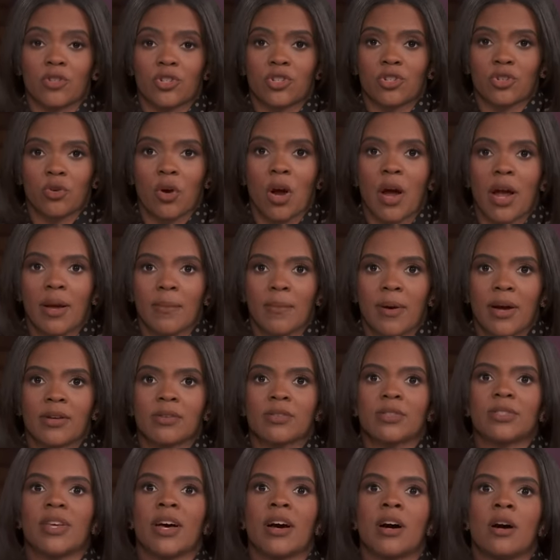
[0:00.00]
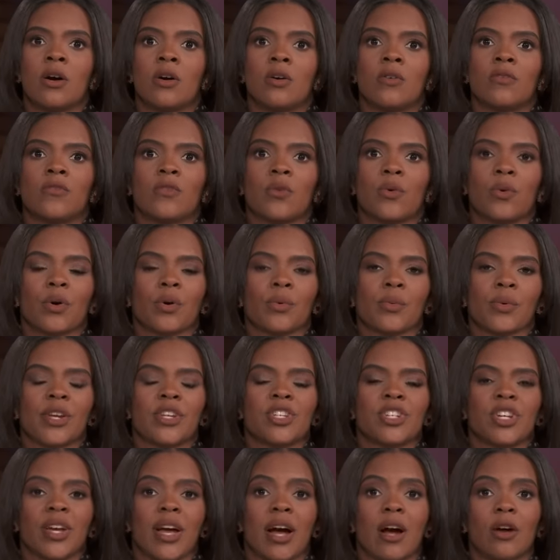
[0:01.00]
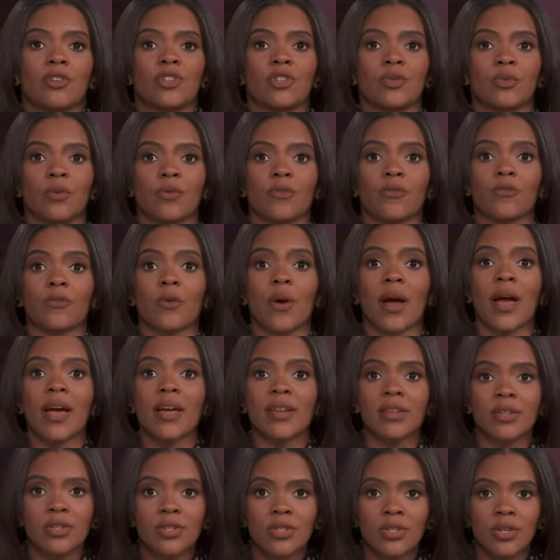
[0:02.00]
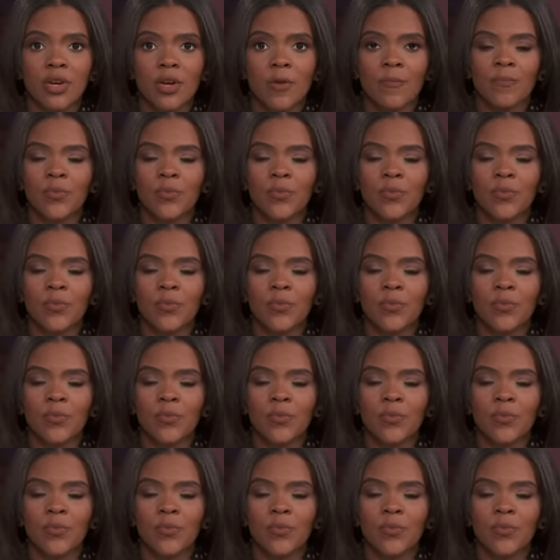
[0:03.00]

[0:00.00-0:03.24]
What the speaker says: just crying by yourself or reaching out to a friend